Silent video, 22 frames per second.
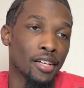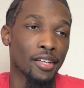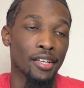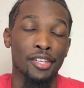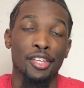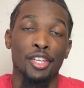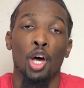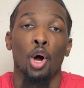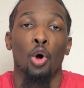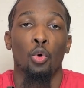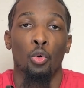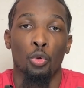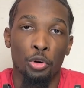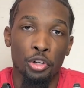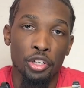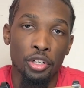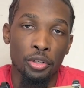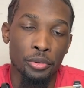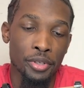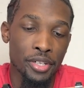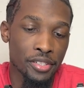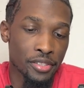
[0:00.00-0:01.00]
No real
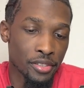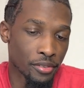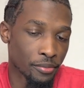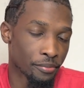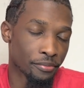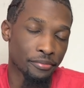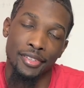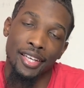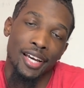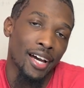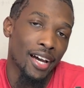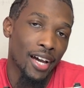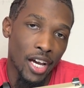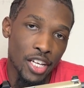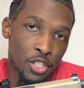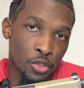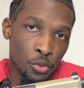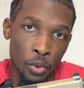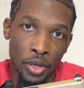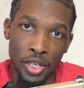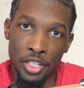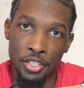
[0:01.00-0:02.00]
reason. I
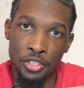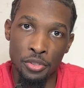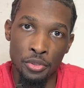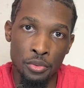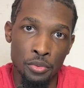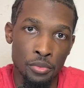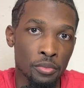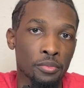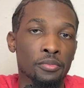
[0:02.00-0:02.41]
just wanted to.